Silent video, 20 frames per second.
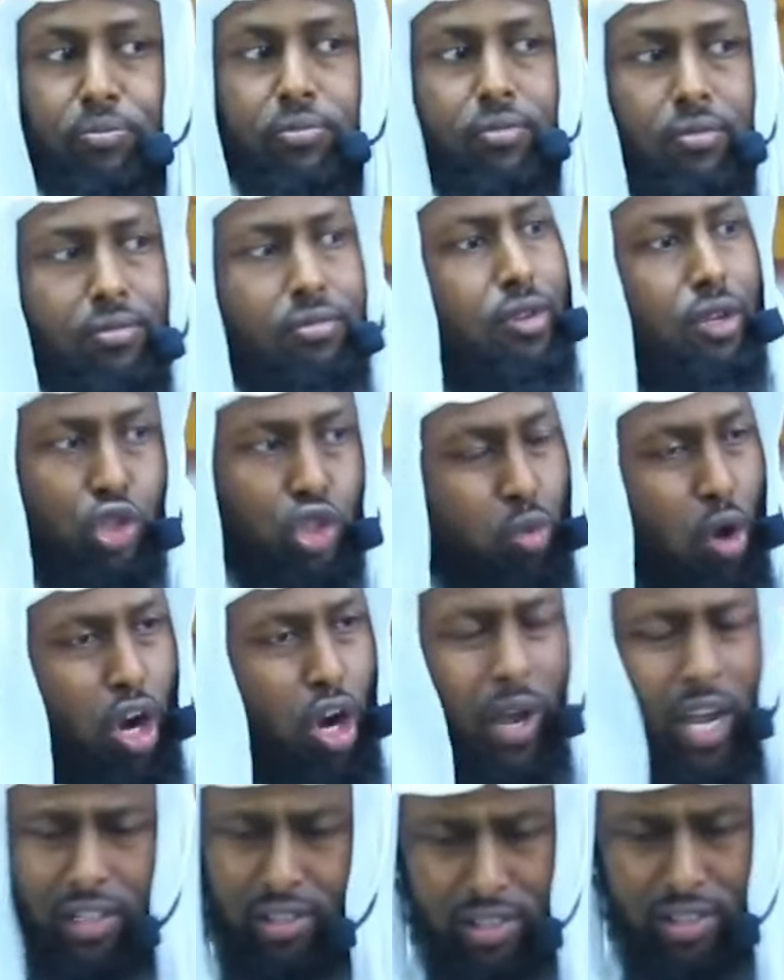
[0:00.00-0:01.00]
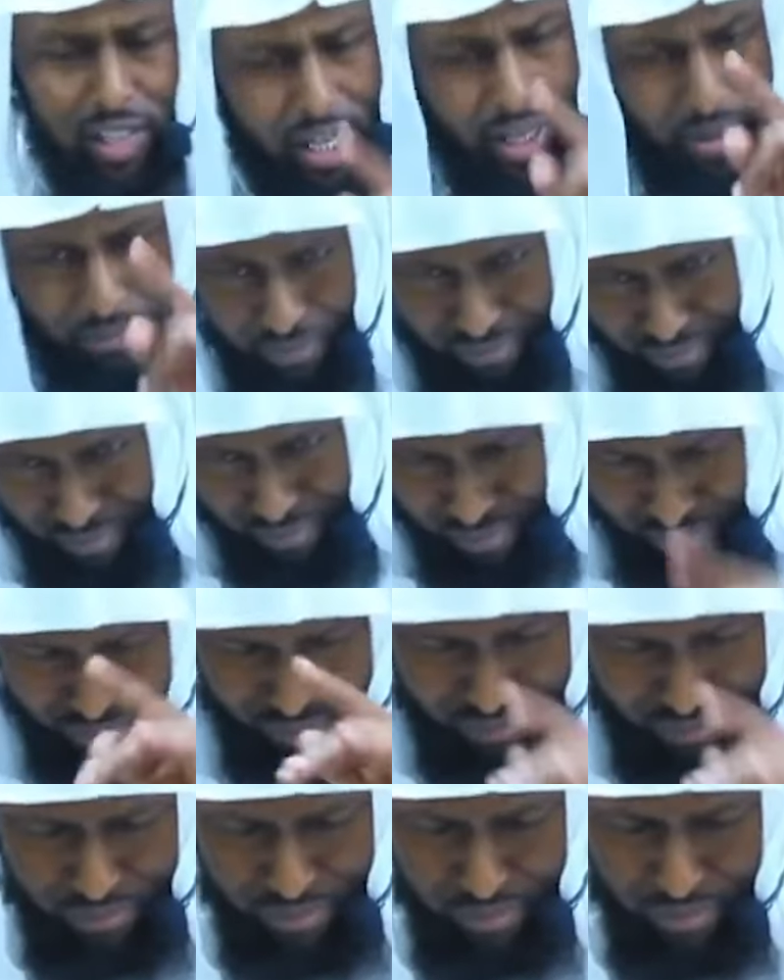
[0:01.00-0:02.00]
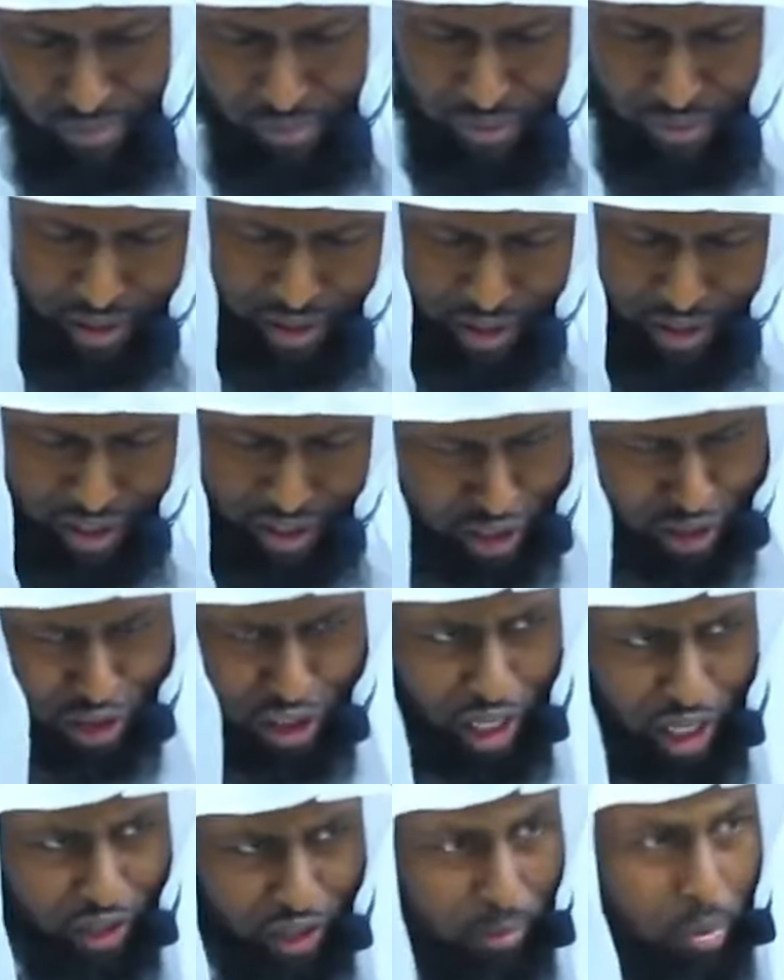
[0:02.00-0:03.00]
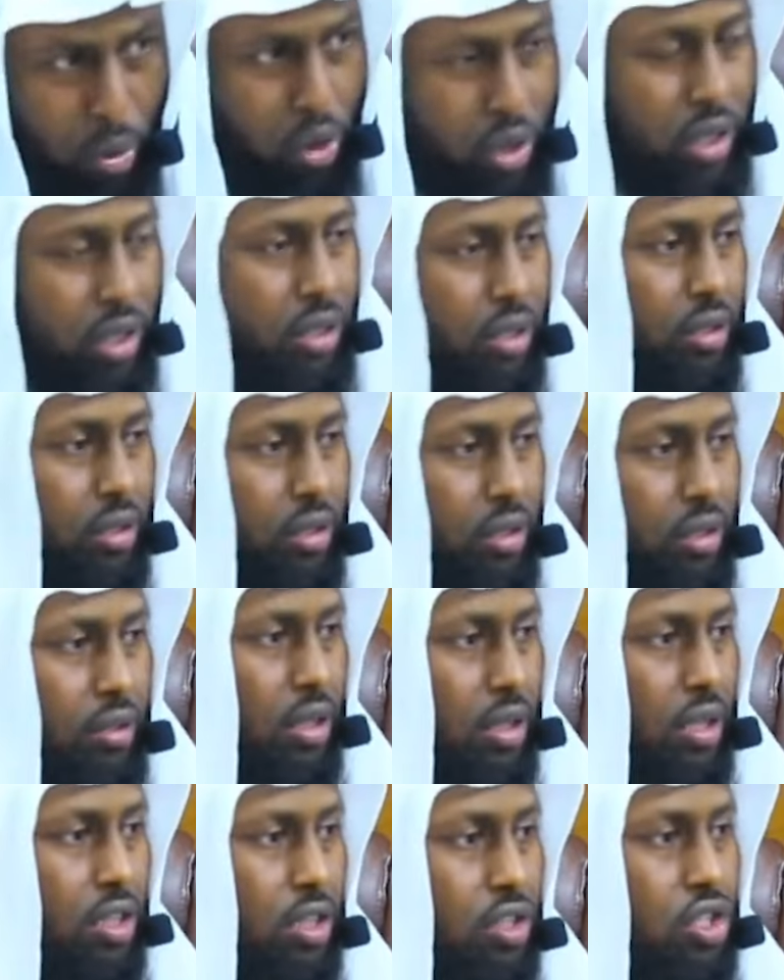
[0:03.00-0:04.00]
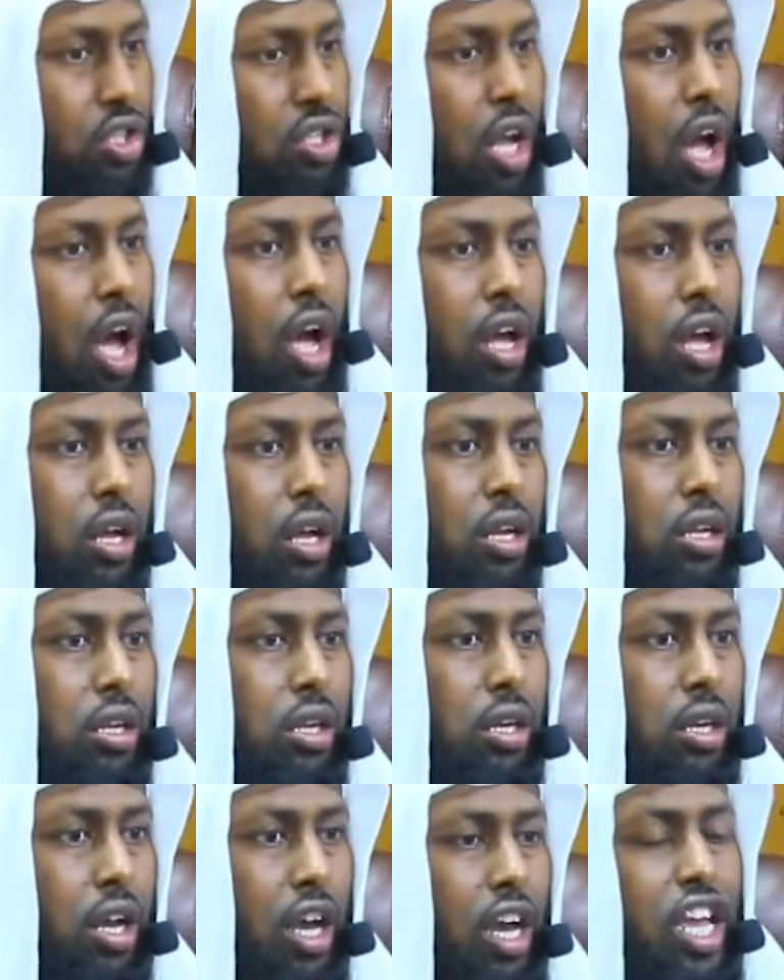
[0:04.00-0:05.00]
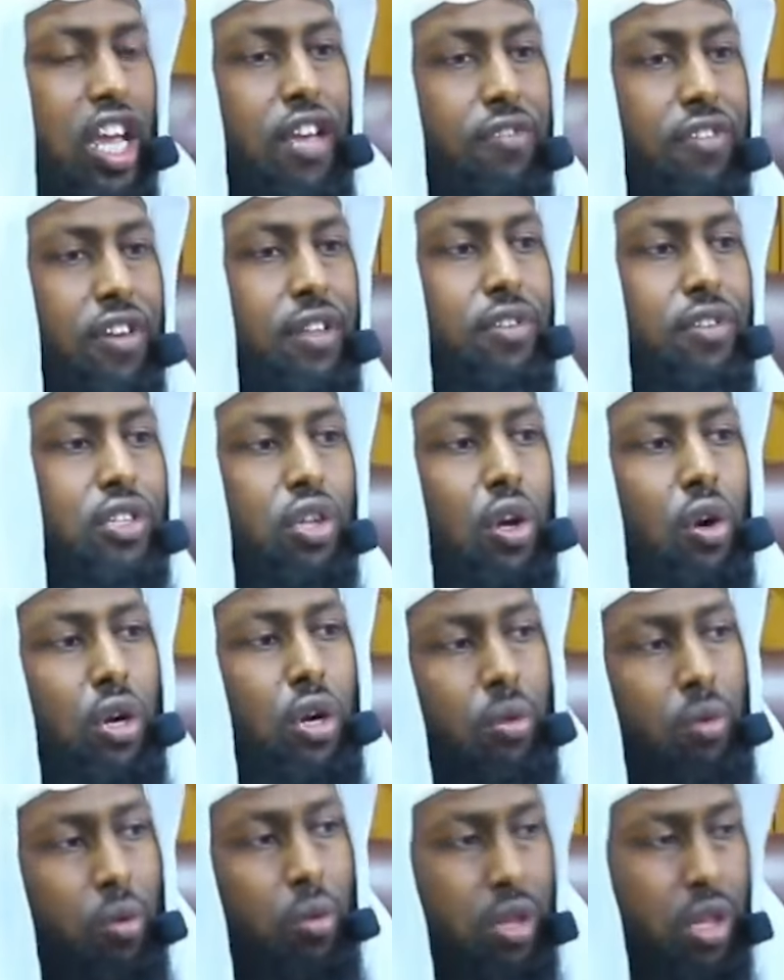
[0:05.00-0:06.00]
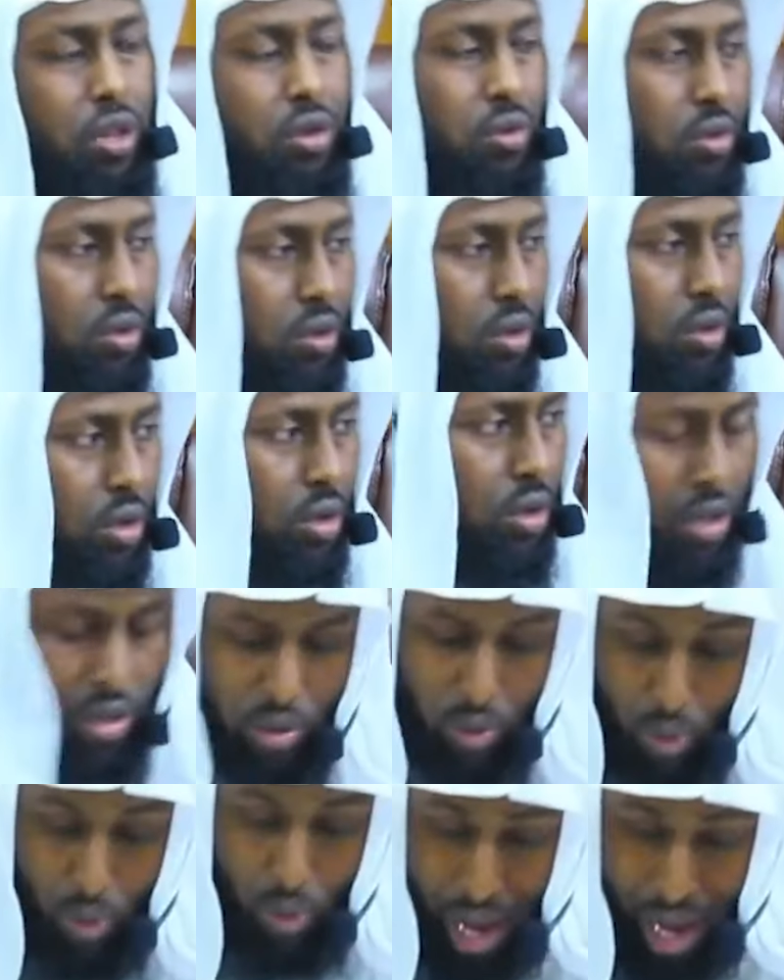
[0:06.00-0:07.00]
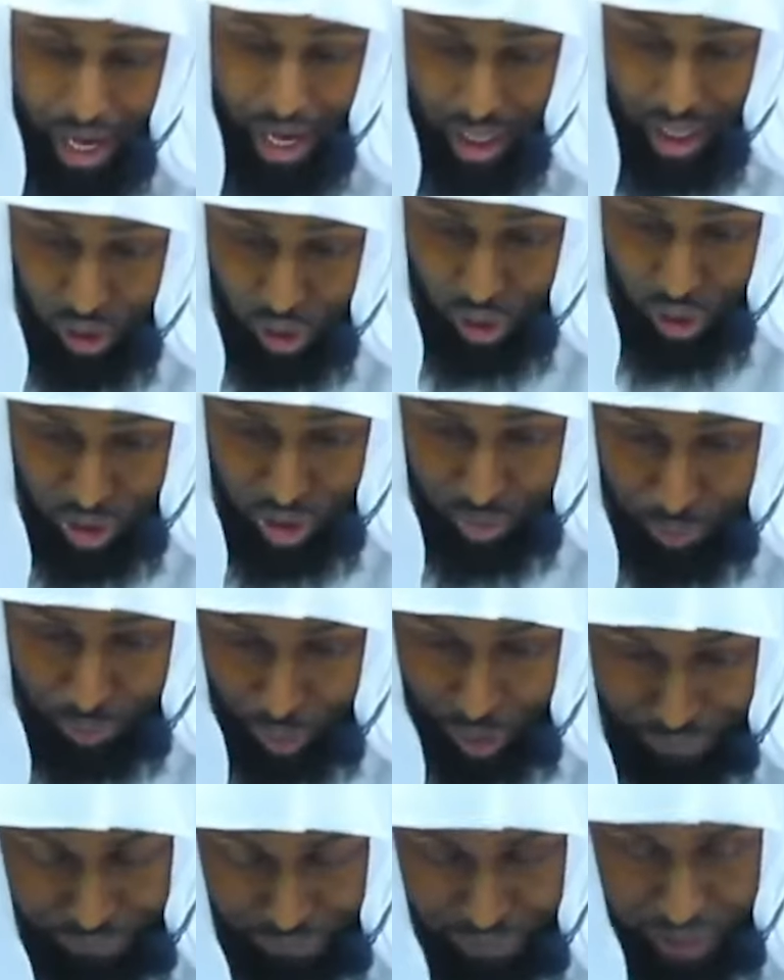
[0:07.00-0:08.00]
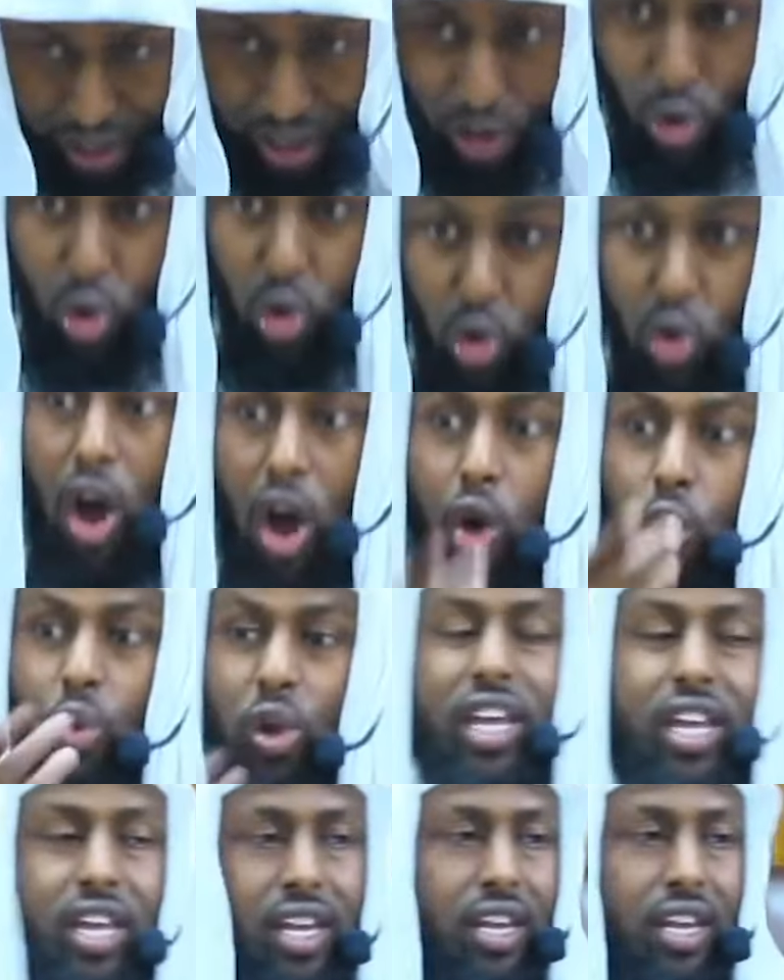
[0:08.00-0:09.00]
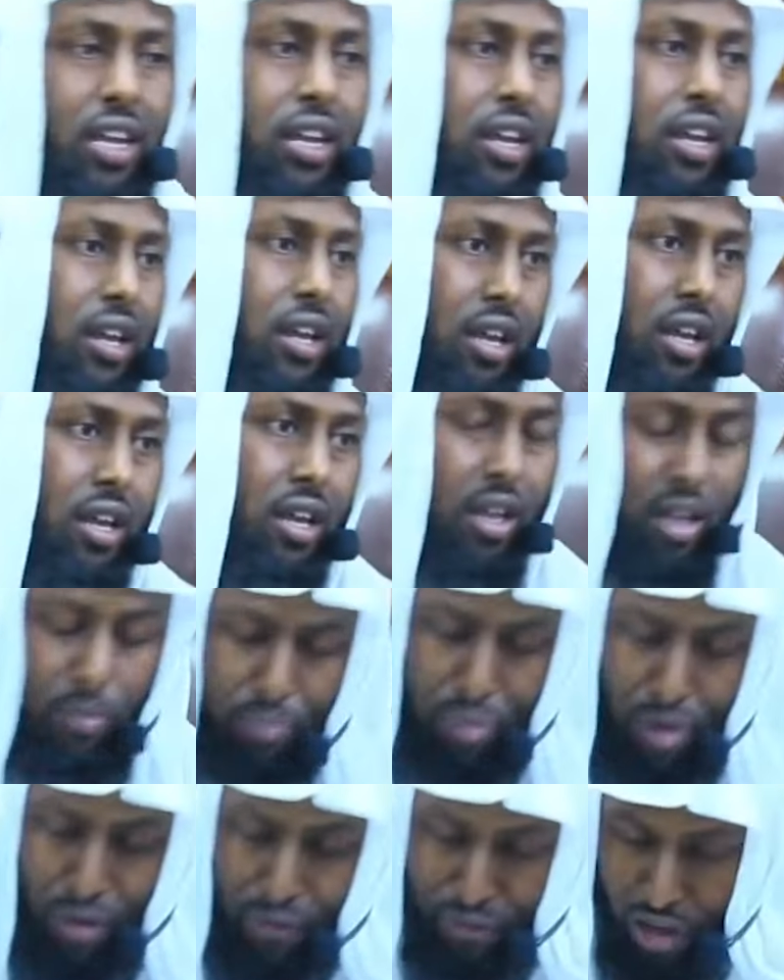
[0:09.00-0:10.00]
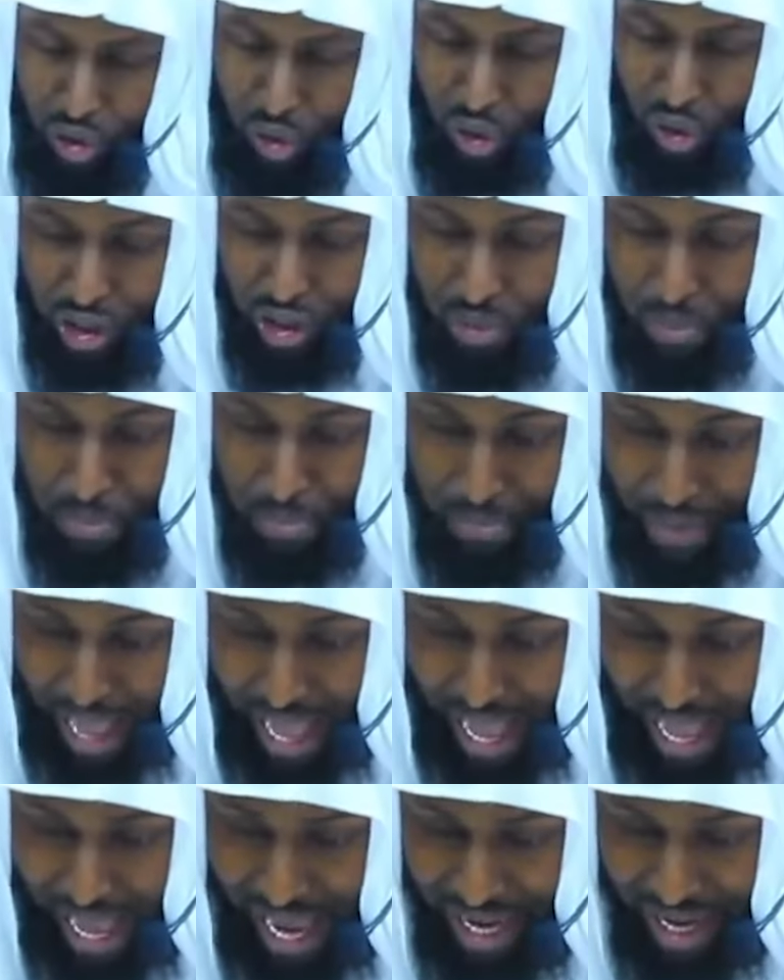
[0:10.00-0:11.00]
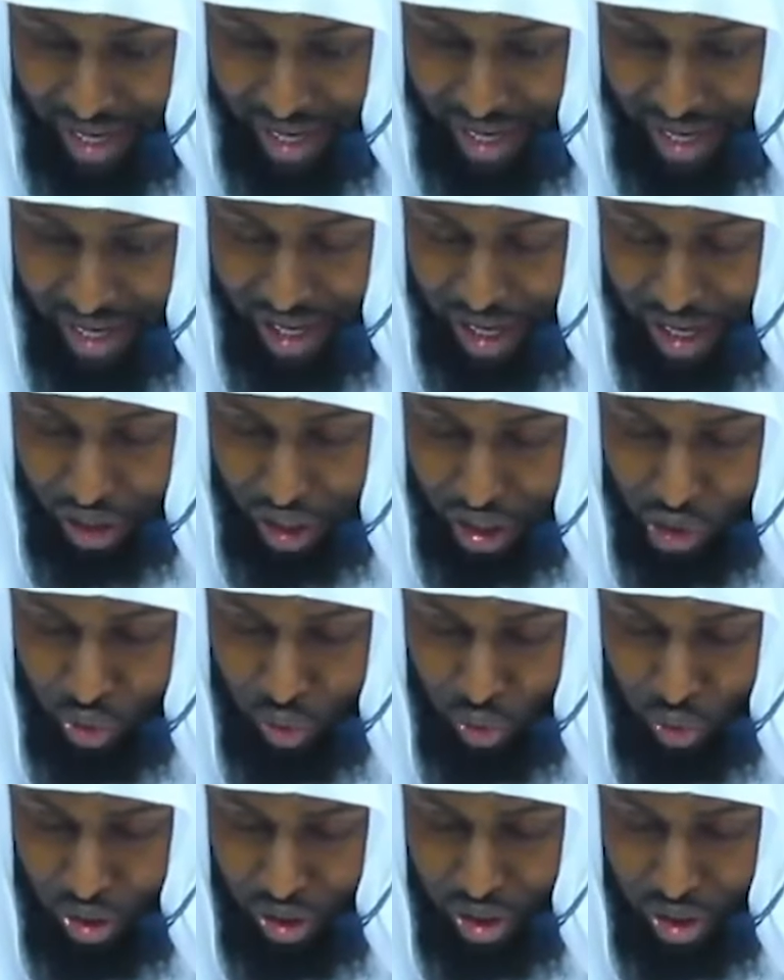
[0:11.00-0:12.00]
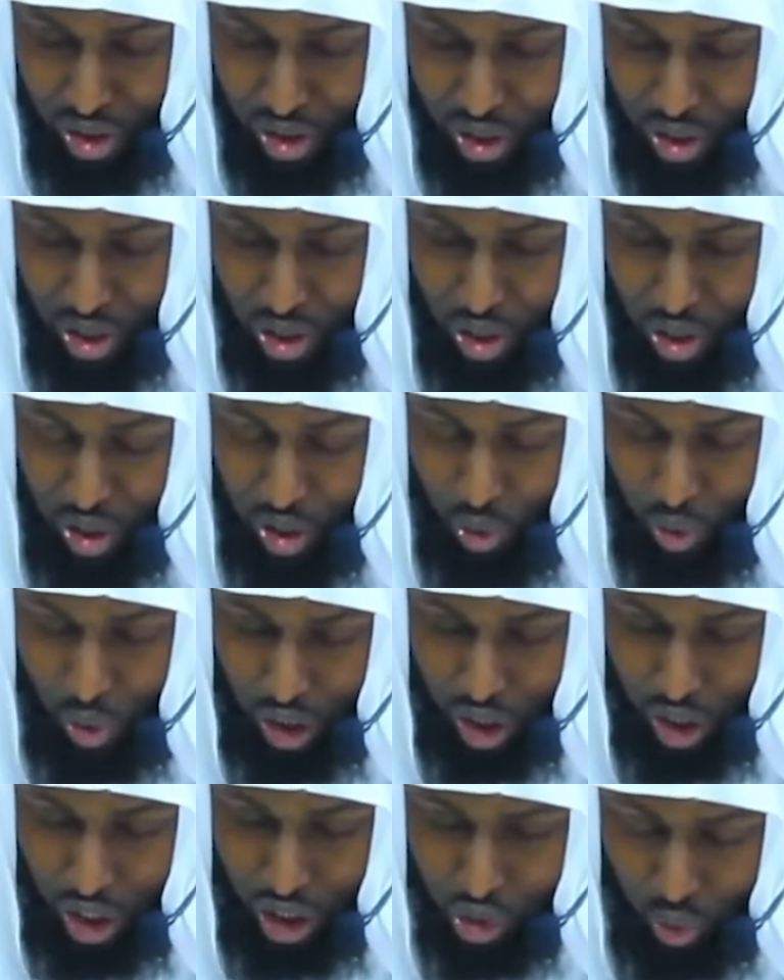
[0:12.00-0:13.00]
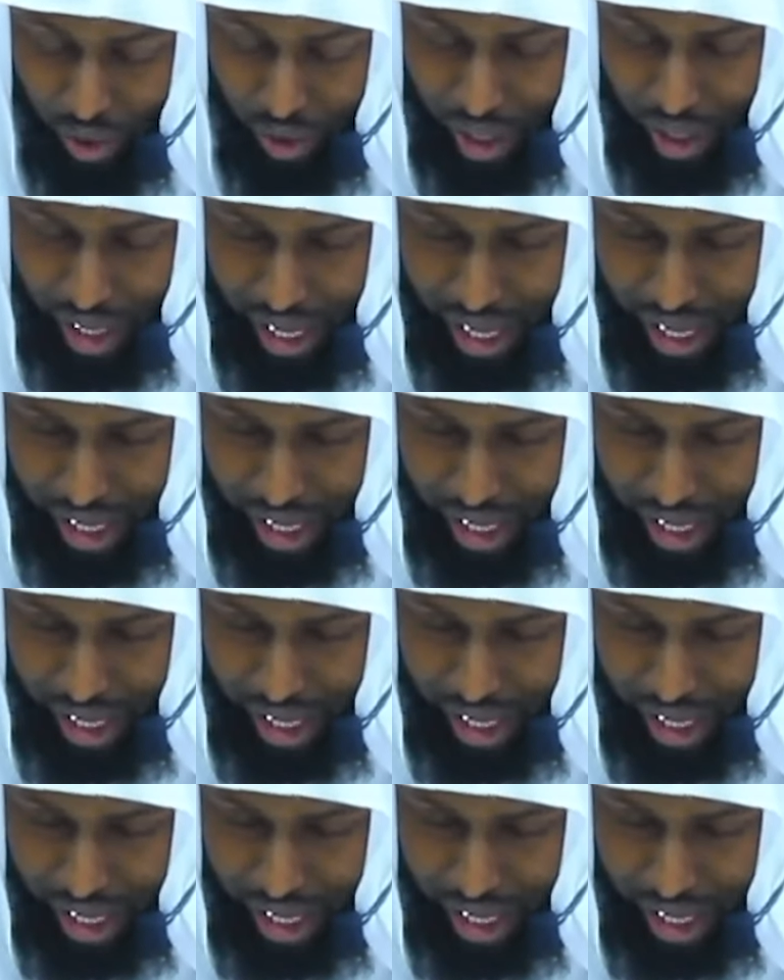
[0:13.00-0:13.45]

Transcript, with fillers: Swallow it and say, let's start the book and start. Even if he's the only one with you. Why? Because the Prophet, who are we? Prophet and only man, a rajul, what rajulan.